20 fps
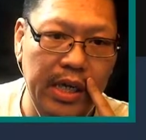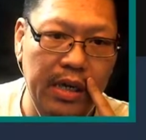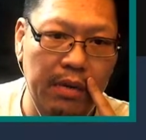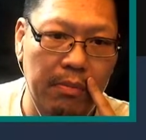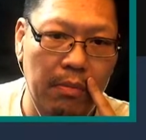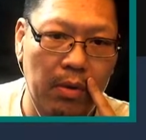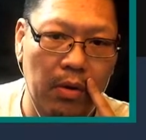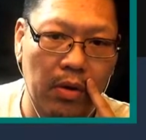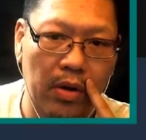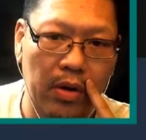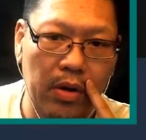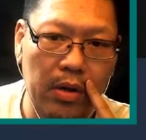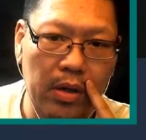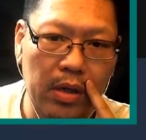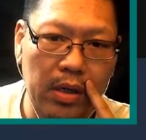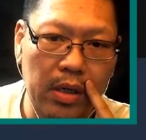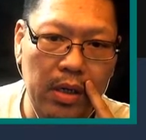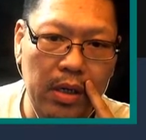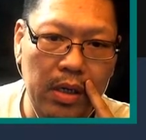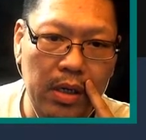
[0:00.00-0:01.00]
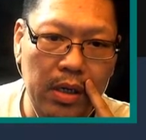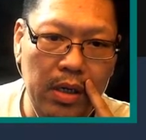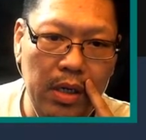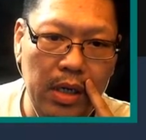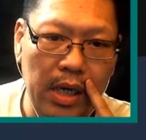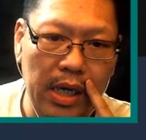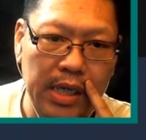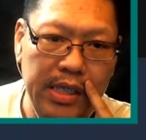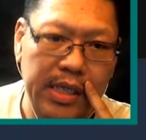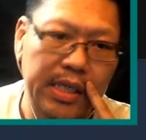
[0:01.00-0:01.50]
a more
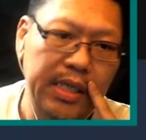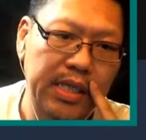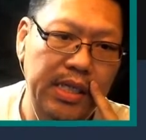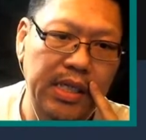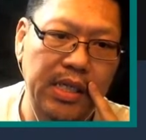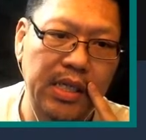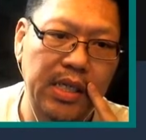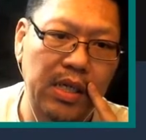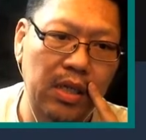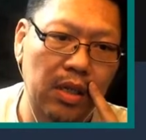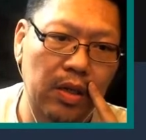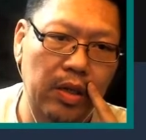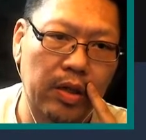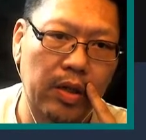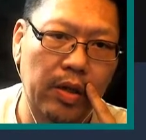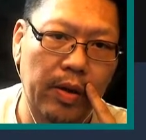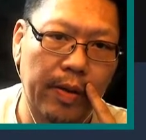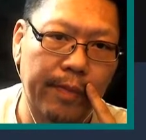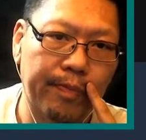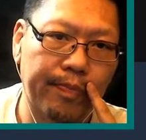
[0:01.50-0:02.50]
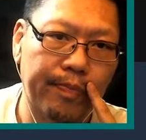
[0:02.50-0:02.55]
consistent look to it.